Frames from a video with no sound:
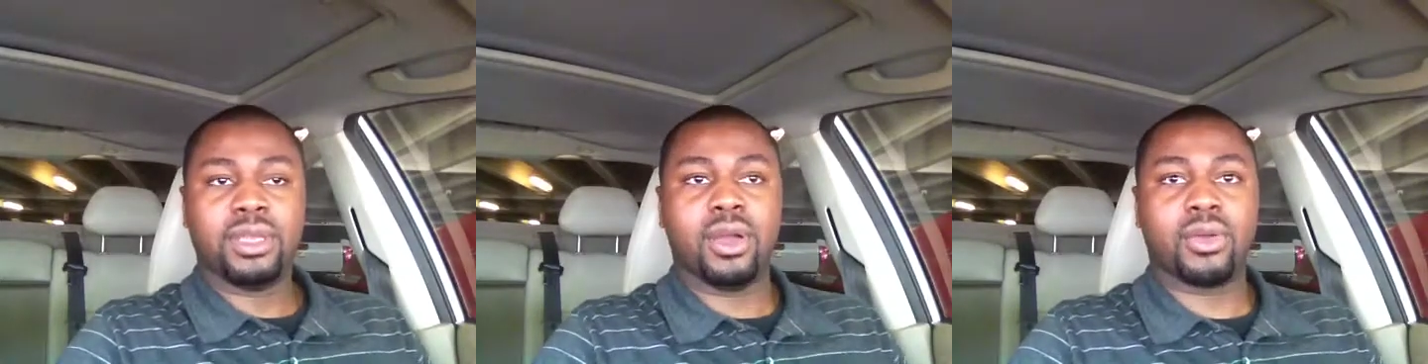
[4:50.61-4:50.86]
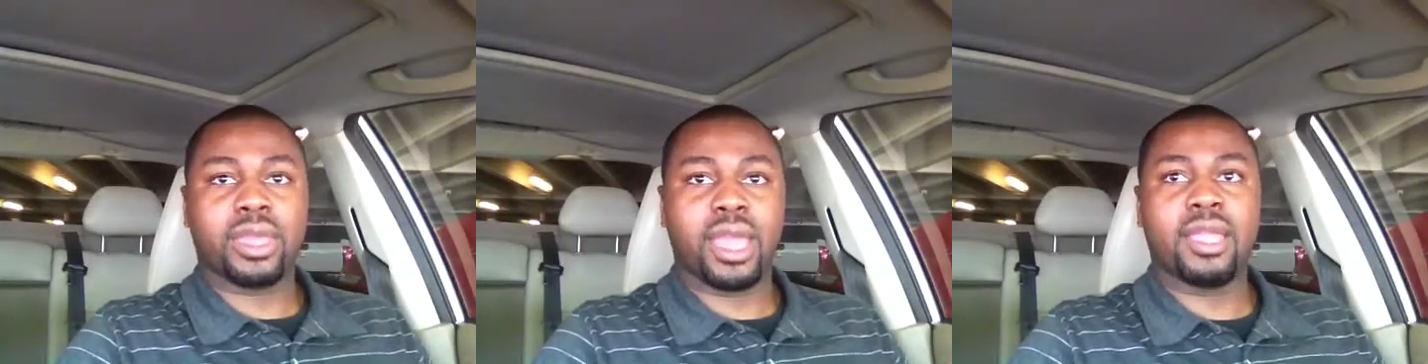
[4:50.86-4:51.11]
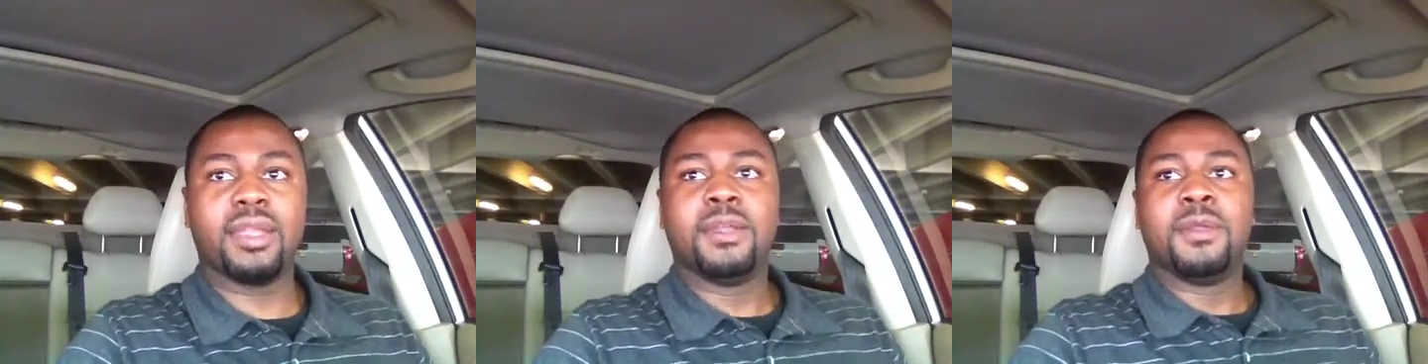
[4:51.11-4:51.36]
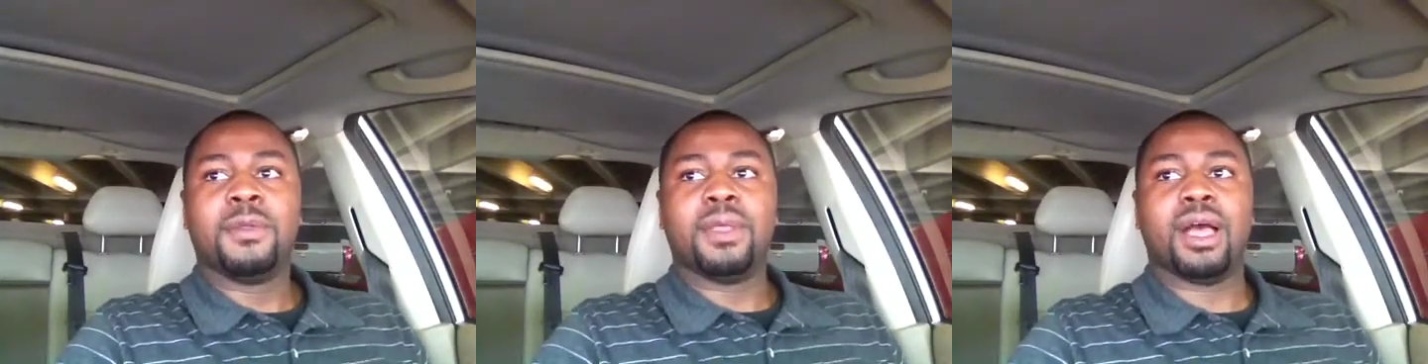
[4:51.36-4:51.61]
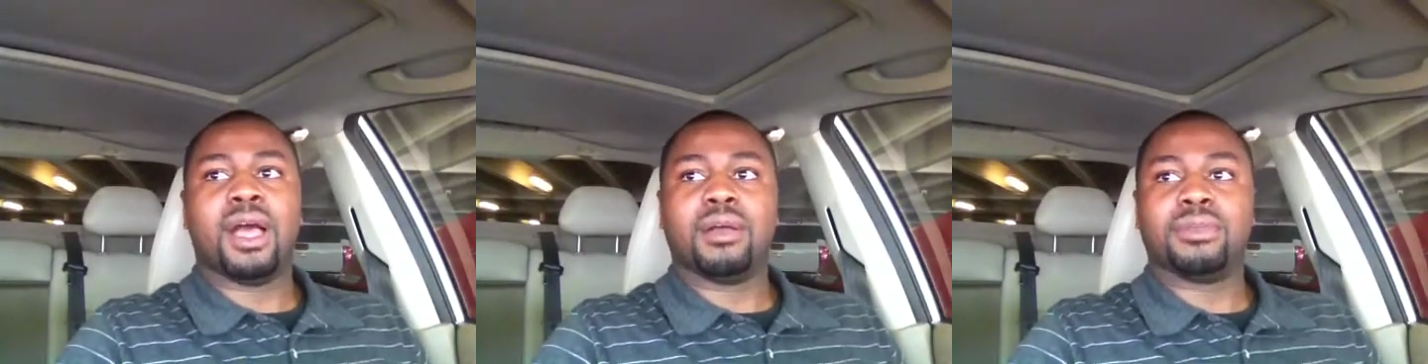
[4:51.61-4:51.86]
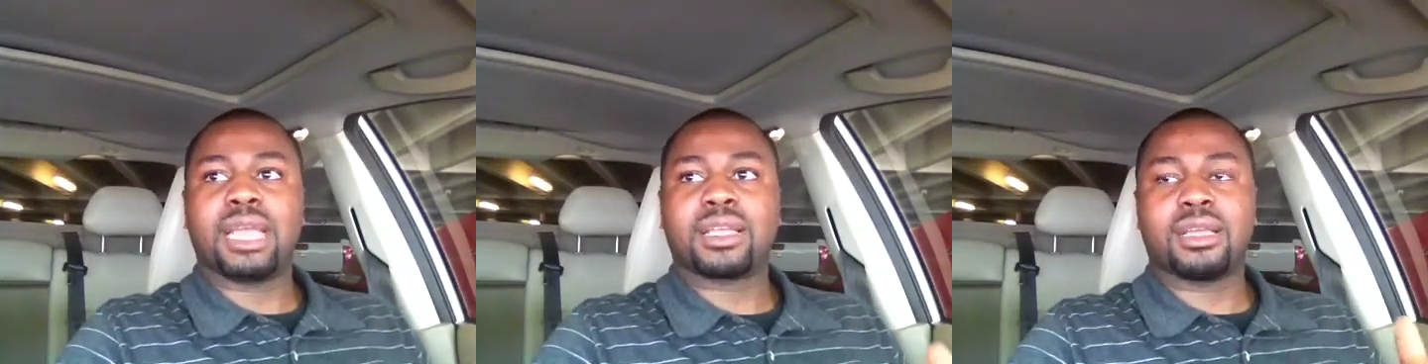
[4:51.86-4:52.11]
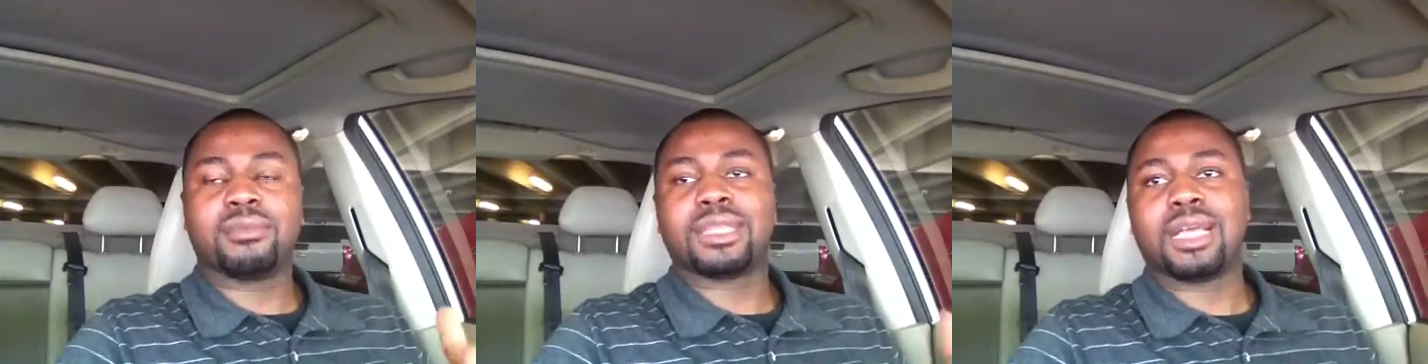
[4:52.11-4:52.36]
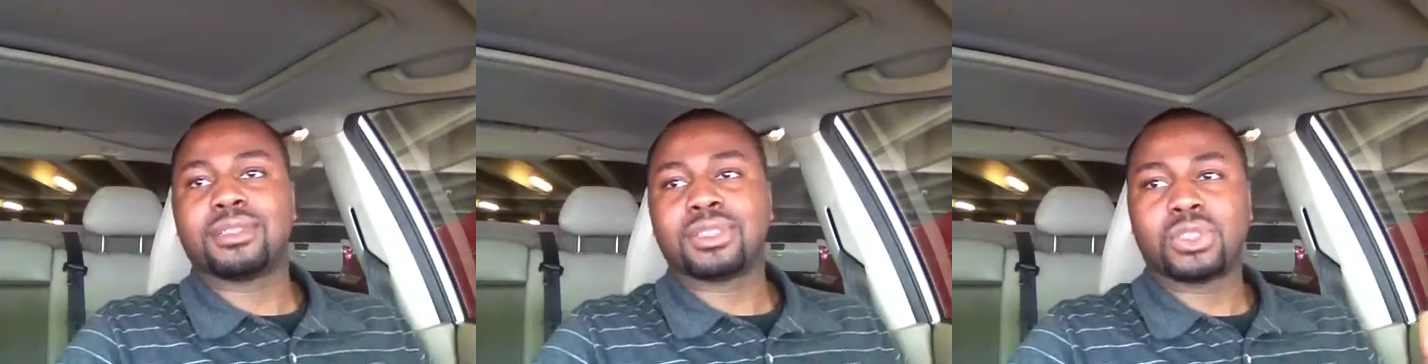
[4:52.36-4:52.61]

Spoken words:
Okay, that comes out to